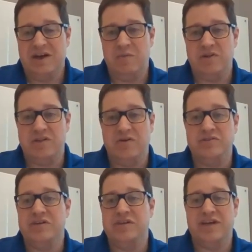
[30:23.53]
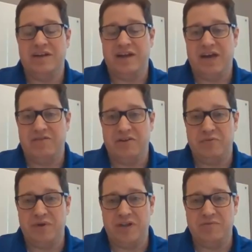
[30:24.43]
It's always good to kind of dive into the
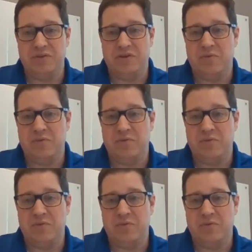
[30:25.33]
weeds with